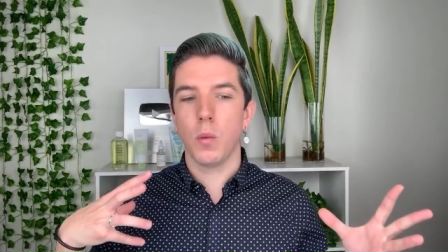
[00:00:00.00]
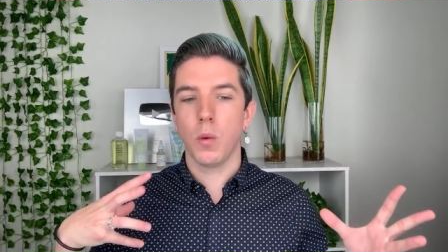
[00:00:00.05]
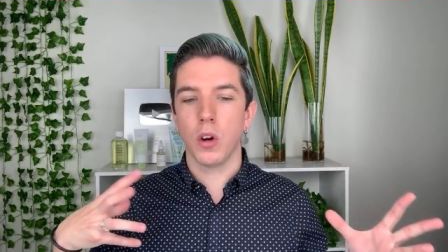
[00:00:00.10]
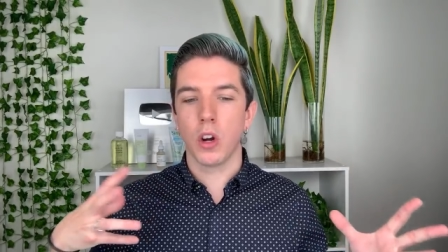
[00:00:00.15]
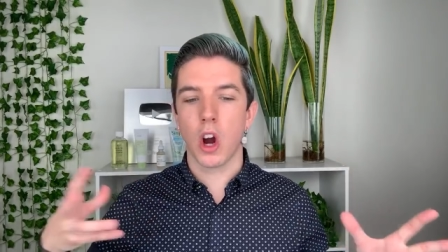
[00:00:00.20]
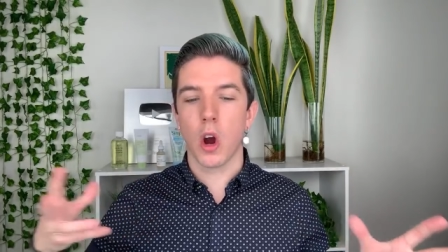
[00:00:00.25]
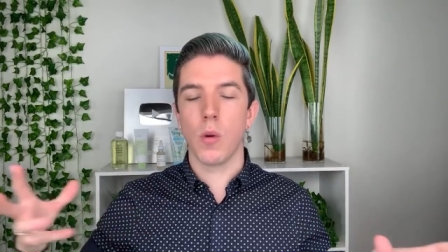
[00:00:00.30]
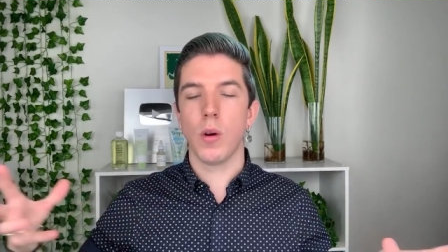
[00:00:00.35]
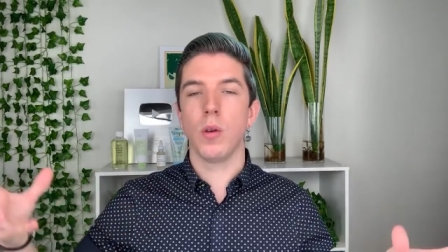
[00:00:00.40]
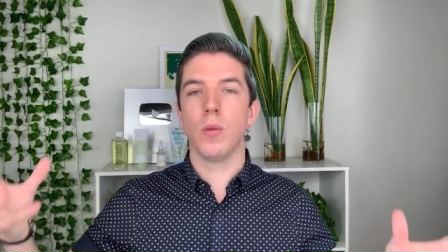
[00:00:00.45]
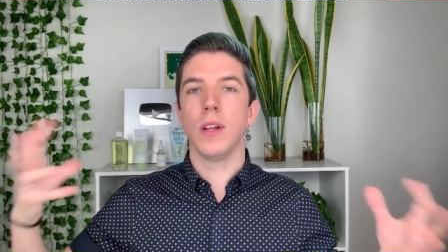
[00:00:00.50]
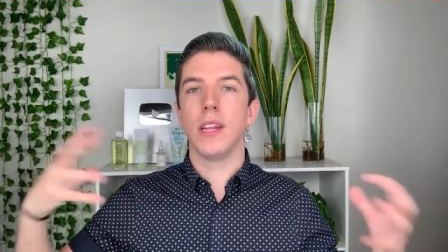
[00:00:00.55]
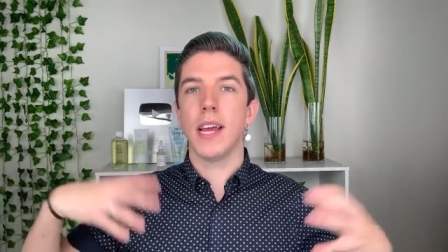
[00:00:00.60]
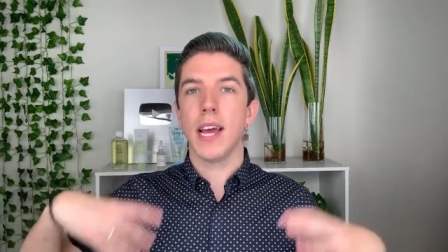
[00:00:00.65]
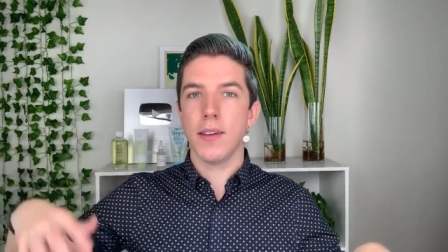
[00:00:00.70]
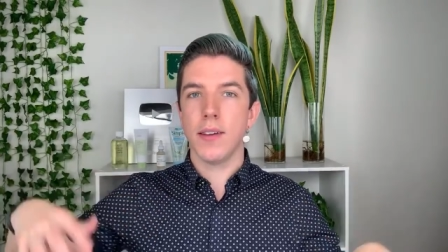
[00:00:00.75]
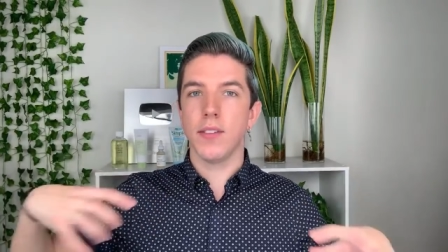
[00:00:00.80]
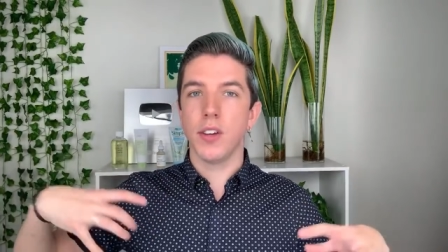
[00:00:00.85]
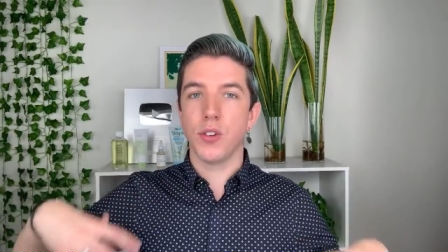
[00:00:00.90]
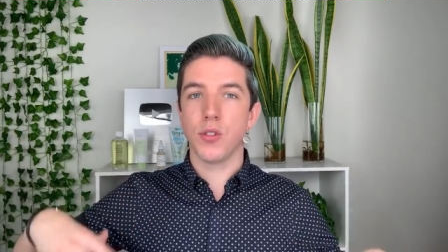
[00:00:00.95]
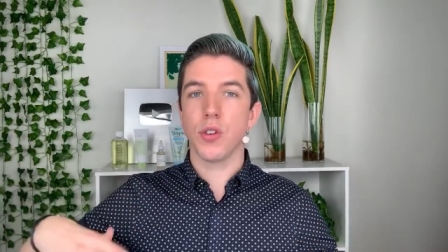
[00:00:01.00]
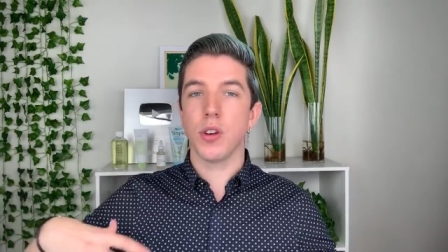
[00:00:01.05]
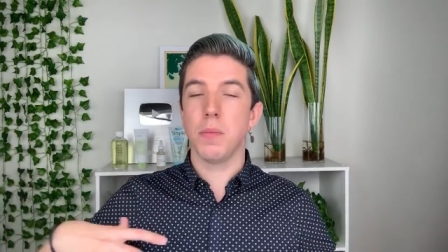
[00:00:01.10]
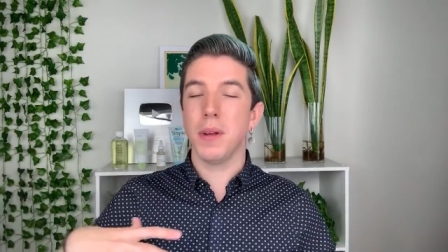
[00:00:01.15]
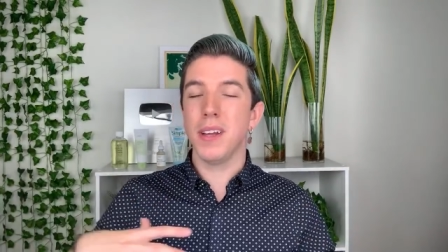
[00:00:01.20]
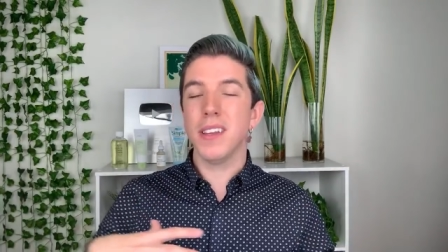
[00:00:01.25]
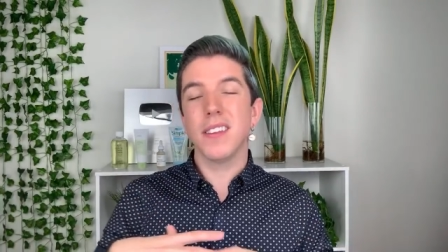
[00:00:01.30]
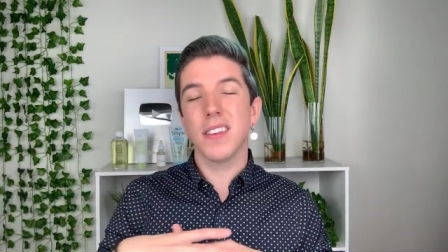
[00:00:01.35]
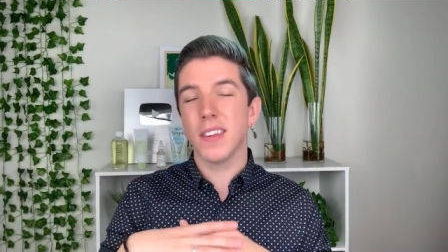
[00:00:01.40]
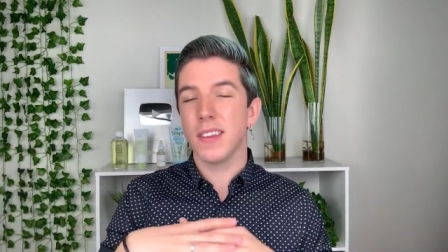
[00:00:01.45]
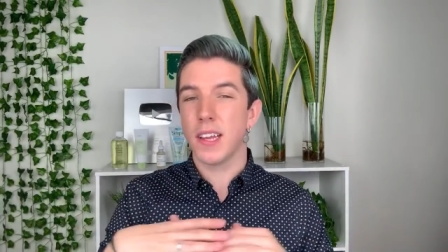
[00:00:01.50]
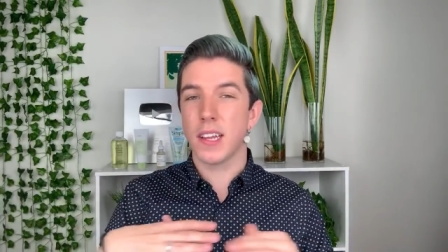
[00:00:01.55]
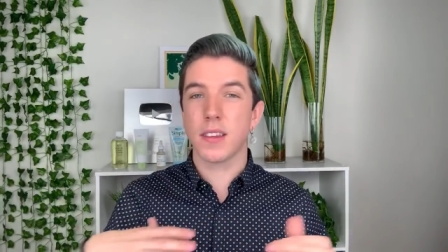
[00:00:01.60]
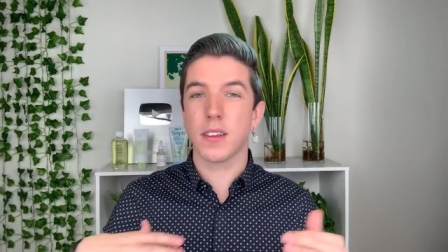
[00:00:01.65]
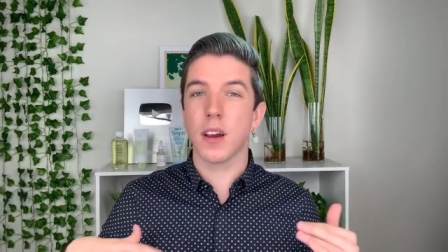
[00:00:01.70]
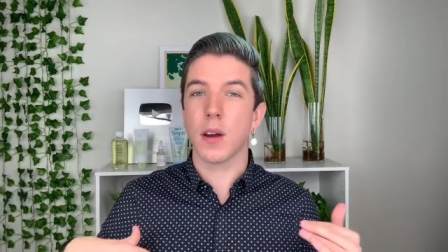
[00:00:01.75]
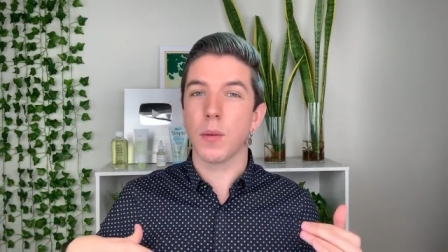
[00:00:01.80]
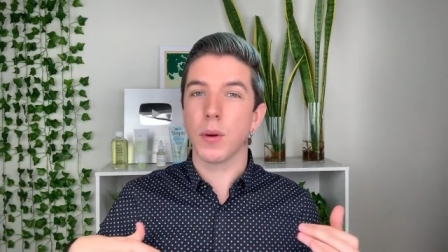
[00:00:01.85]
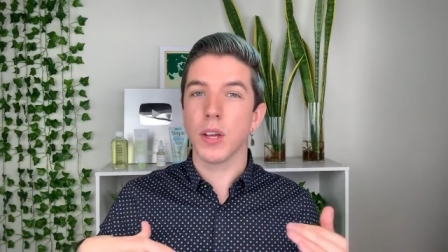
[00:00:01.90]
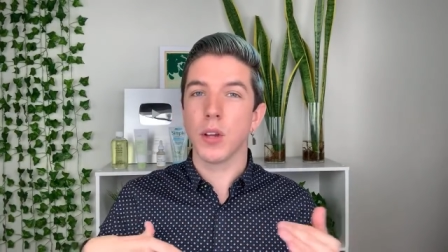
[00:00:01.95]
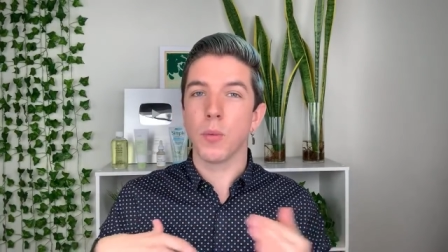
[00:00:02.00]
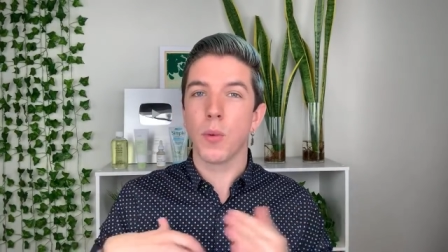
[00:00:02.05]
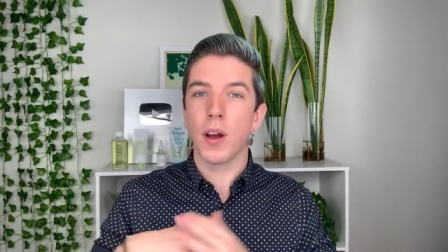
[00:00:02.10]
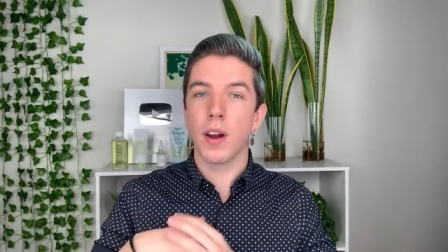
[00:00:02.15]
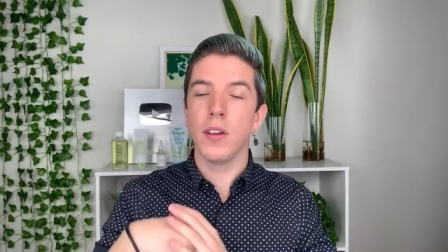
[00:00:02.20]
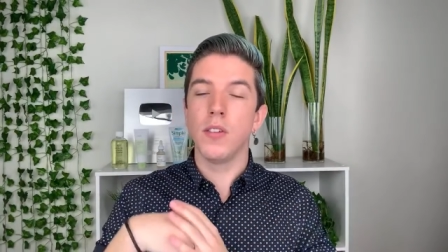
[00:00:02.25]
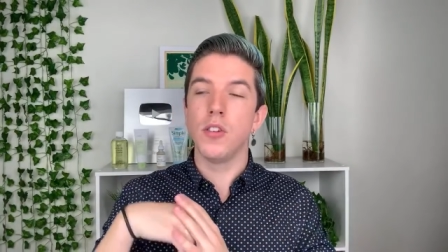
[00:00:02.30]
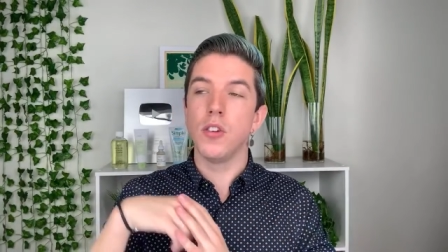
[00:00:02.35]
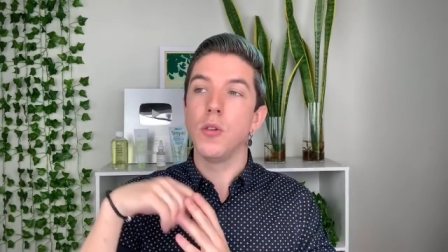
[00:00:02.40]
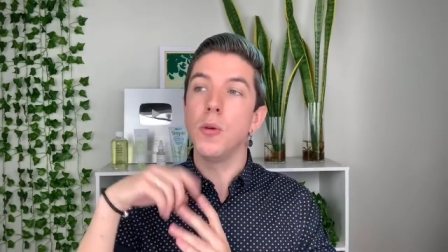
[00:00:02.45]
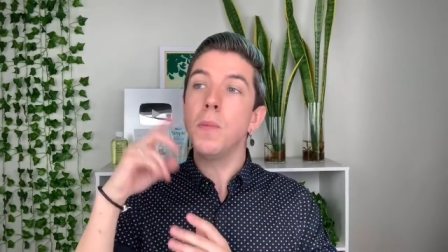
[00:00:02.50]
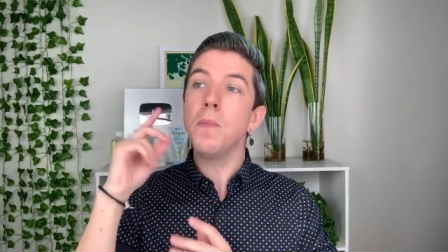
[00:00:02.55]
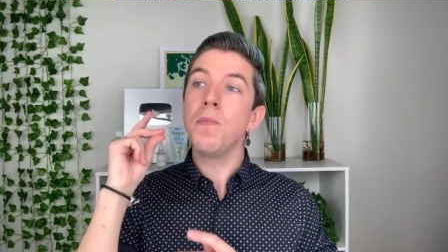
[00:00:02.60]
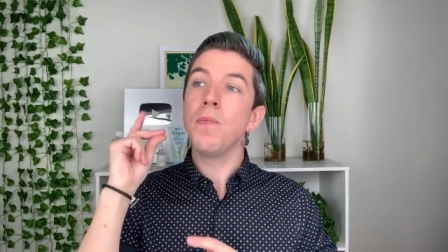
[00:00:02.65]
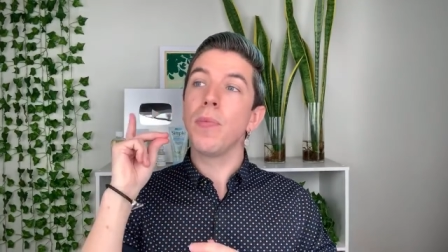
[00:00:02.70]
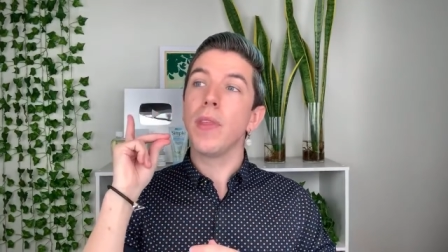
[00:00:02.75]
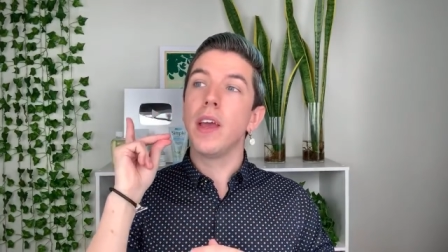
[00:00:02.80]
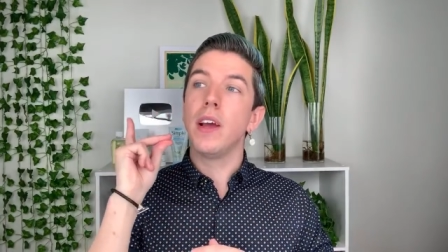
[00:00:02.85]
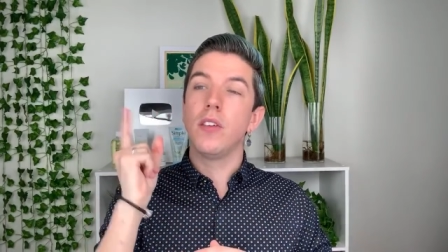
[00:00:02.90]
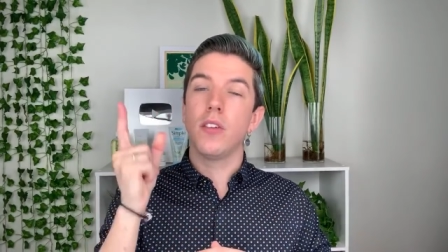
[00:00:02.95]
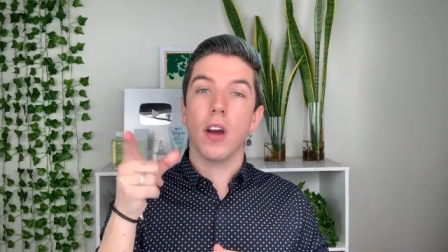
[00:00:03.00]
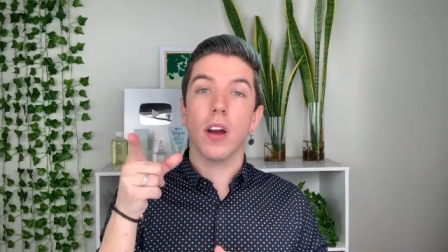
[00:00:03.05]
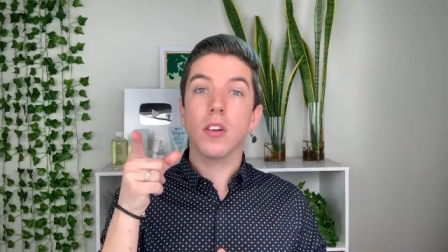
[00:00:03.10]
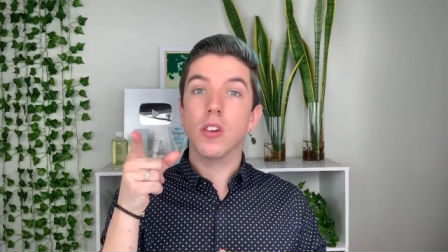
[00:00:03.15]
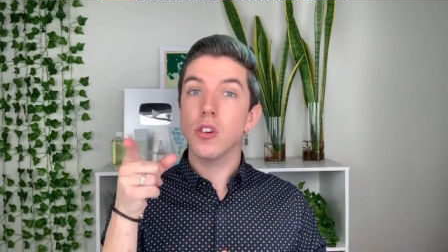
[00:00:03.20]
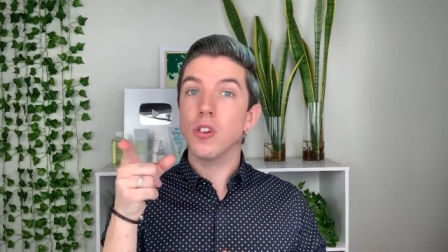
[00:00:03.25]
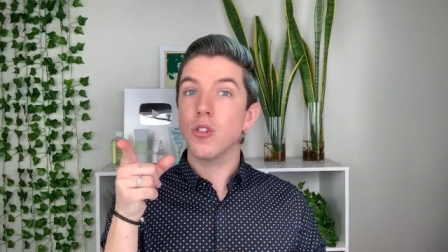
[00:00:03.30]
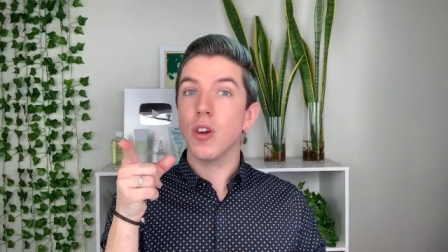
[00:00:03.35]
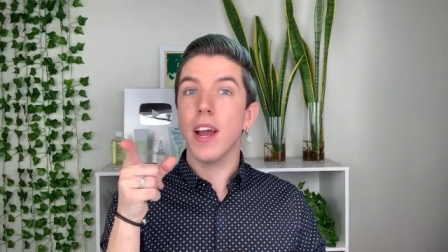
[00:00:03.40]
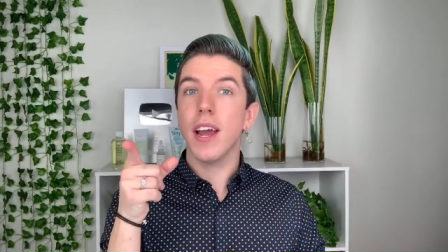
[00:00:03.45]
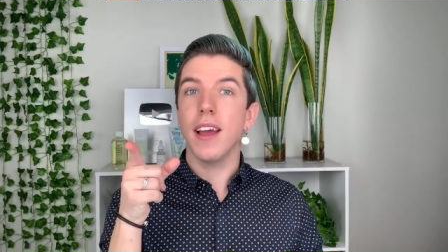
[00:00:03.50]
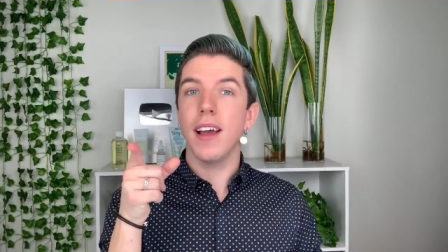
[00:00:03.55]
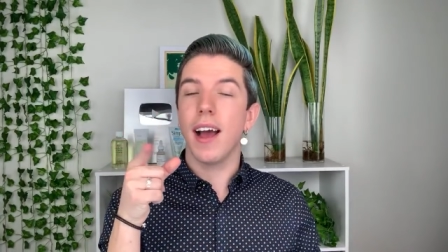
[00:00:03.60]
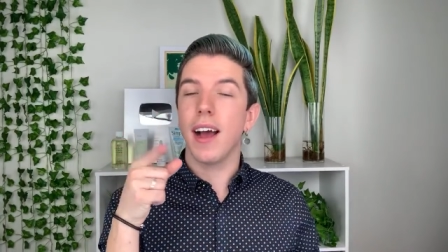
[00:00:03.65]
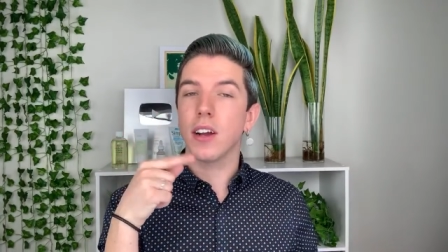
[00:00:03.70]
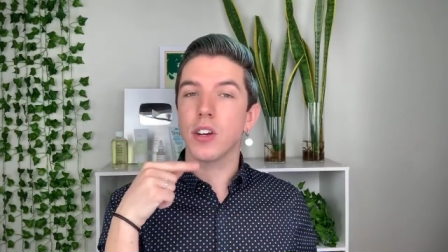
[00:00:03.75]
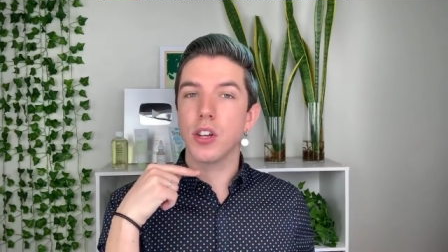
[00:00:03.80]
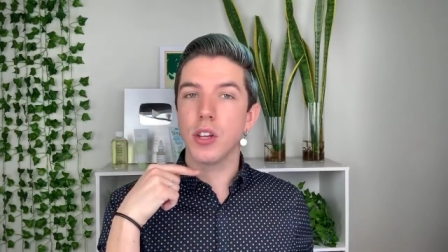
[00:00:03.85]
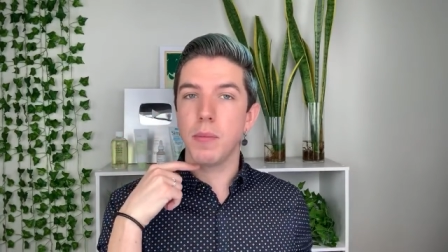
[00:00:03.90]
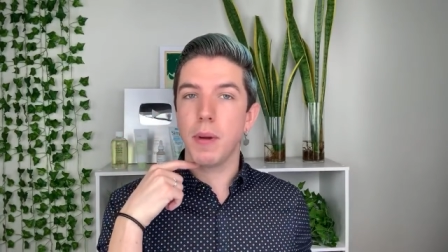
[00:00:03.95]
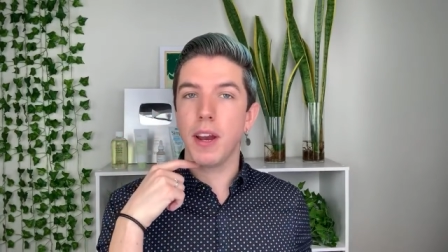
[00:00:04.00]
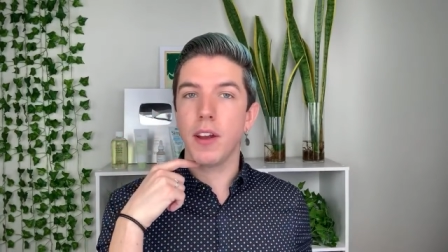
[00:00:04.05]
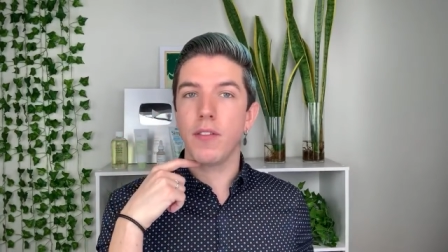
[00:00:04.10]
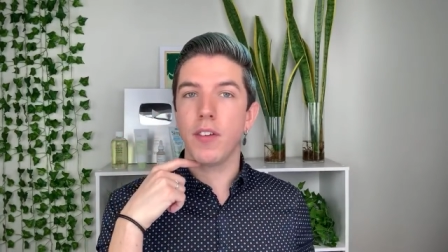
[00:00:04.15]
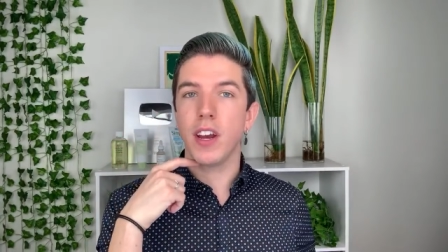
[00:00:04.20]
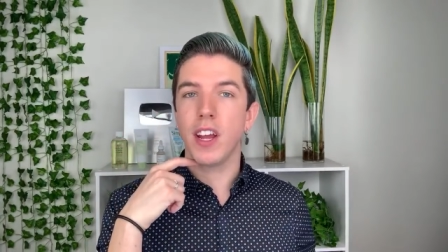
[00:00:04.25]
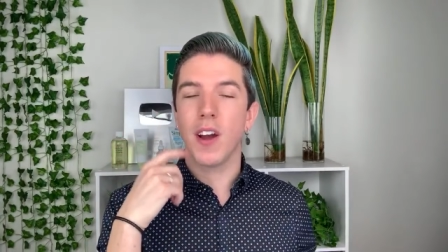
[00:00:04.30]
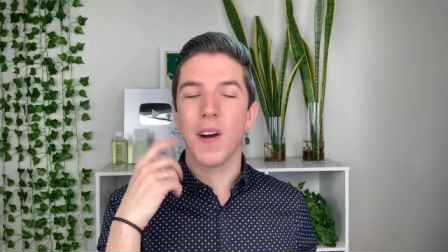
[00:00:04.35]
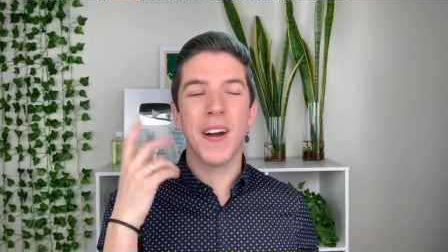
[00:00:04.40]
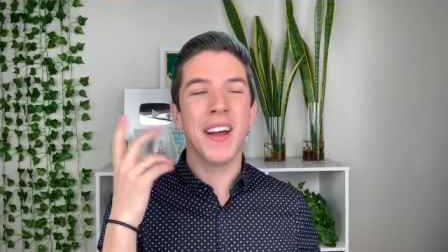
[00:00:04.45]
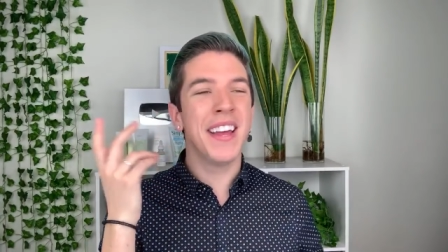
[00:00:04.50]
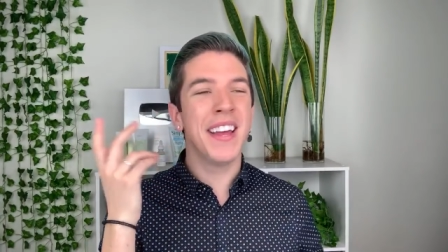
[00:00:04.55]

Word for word: will go in with heavy treatments, and that's not what you want to do. Dr. Dray actually made a video.